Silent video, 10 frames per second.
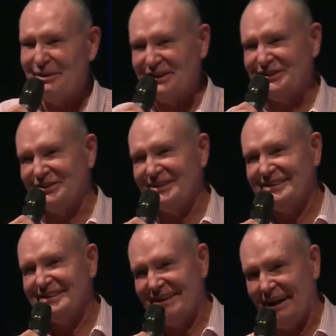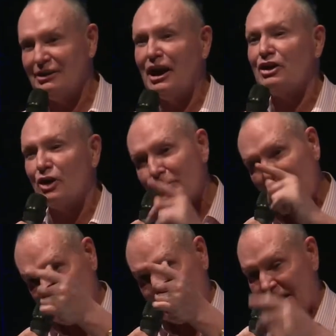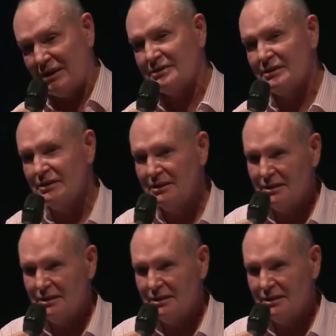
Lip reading: I'm enjoying. I'll come back to that.